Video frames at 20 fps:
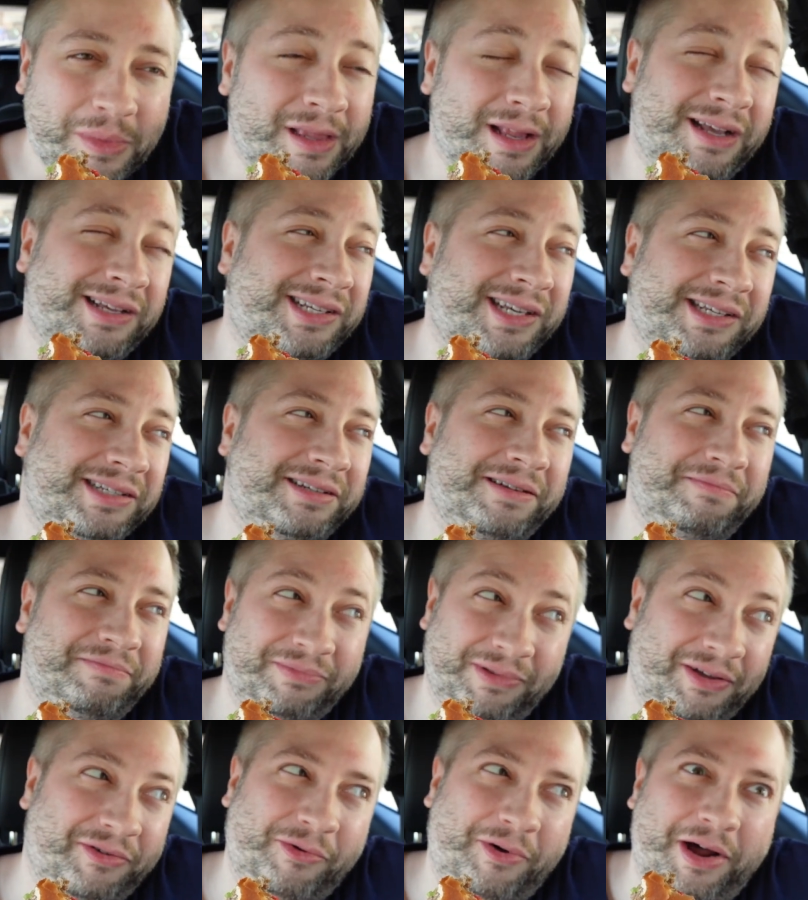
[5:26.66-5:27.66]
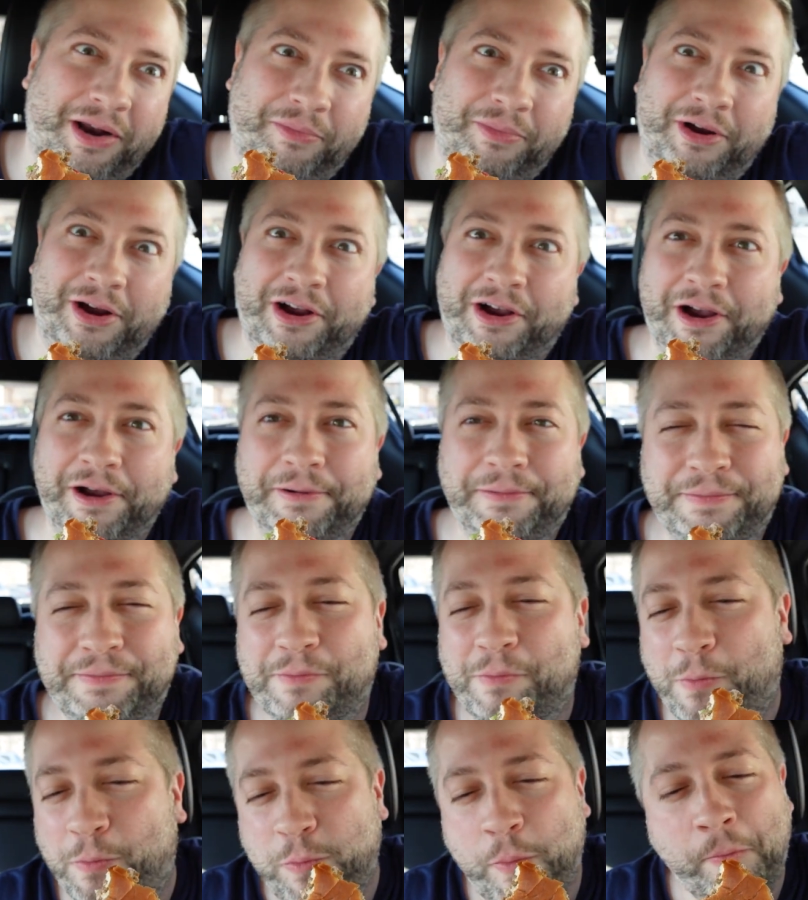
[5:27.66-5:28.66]
This isn't the Whataburger.
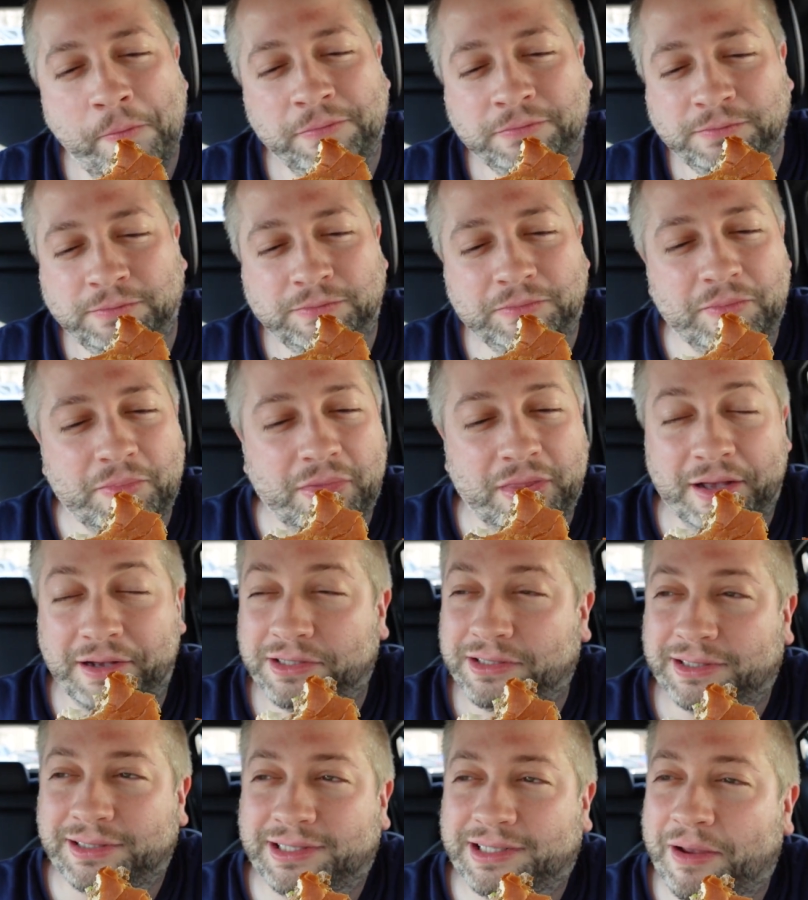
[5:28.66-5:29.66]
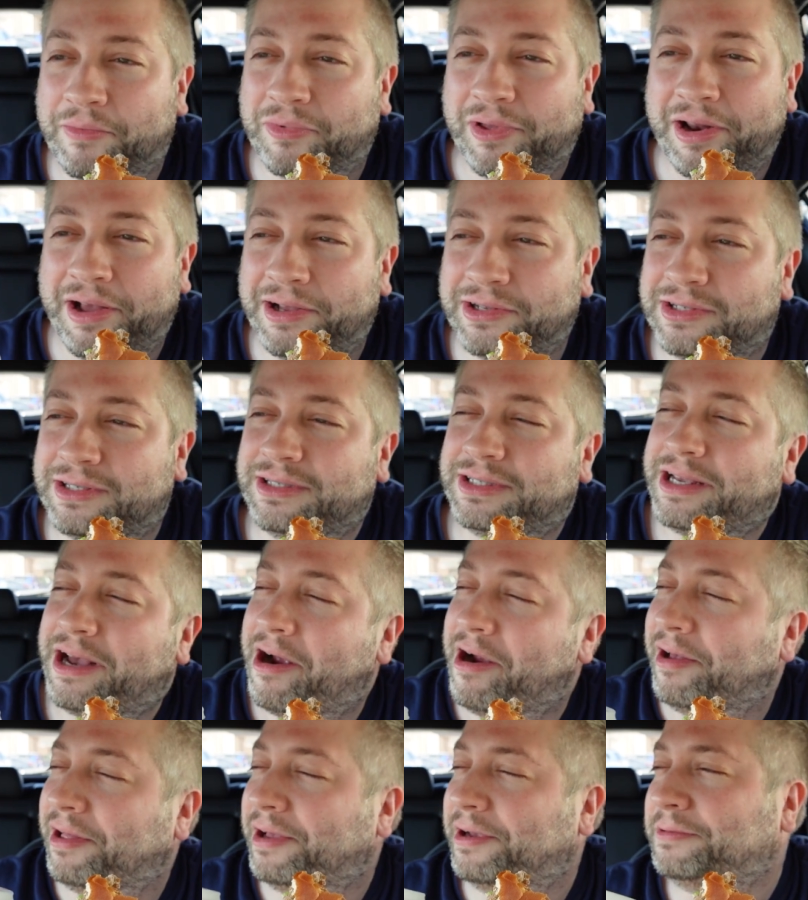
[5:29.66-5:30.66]
This is something else
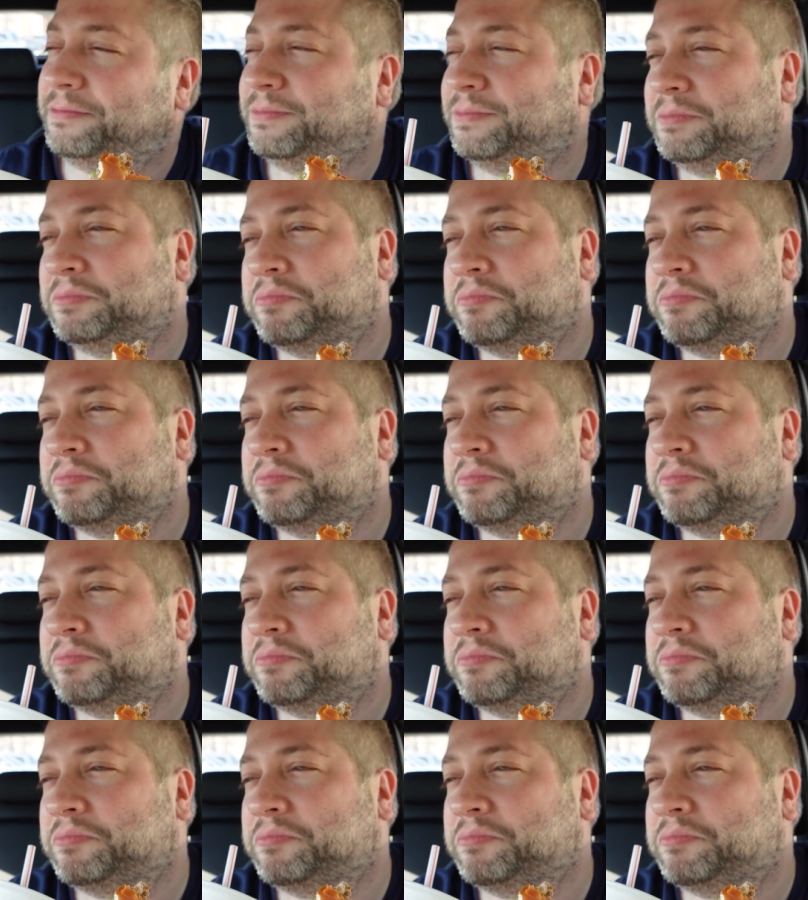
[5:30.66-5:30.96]
entirely.